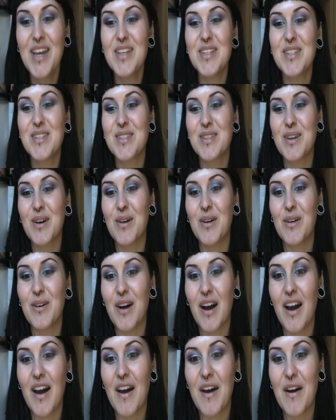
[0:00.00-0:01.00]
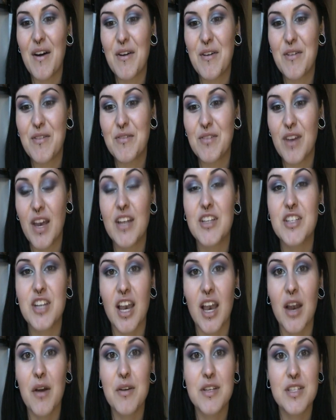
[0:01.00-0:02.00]
So and
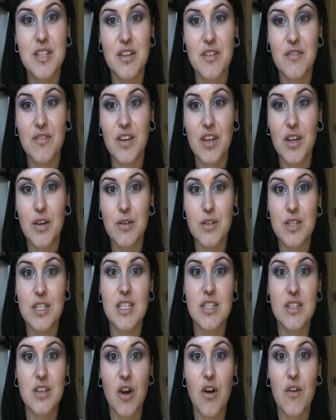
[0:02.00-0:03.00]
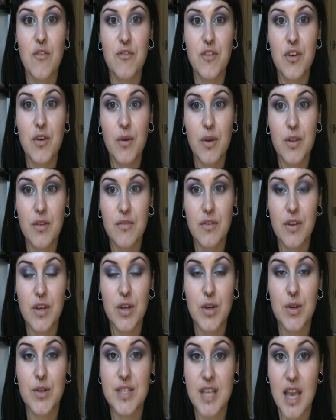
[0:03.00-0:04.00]
check out his other videos. He's got a few other
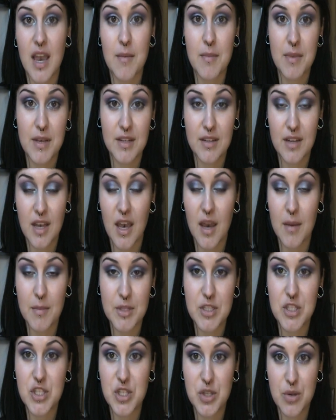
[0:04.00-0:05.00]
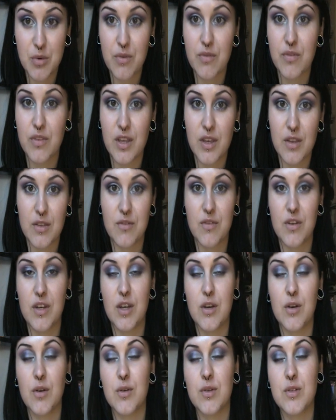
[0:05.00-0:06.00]
videos. I'm in two of the other
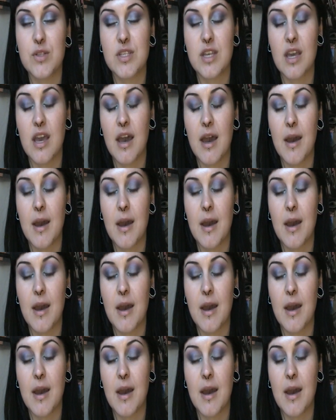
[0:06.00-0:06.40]
videos.